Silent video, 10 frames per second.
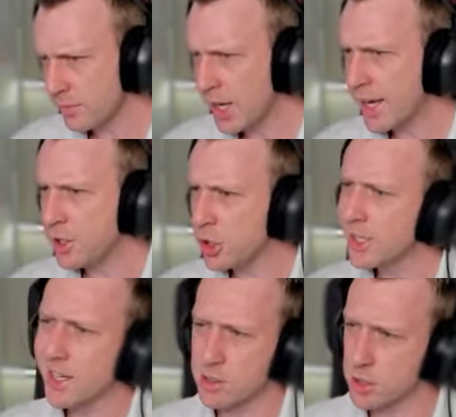And you
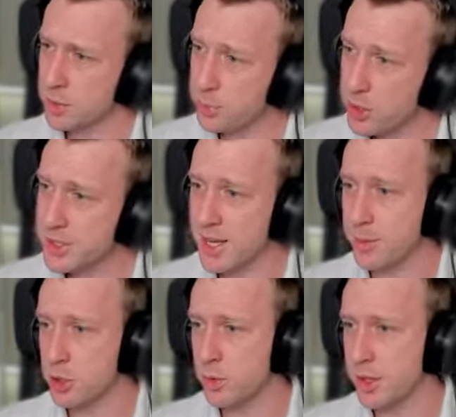can get a lot of burst
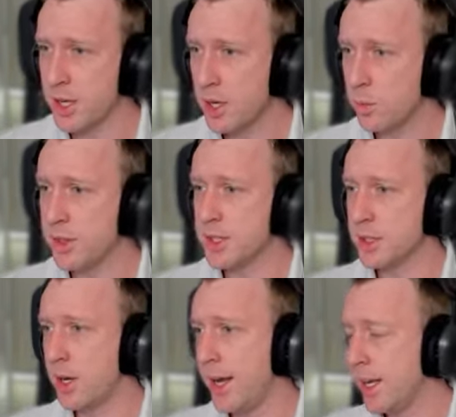damage with this
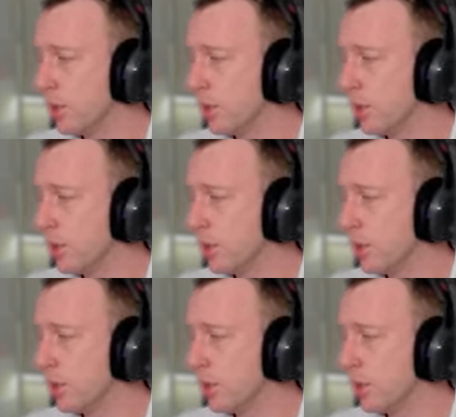guy here,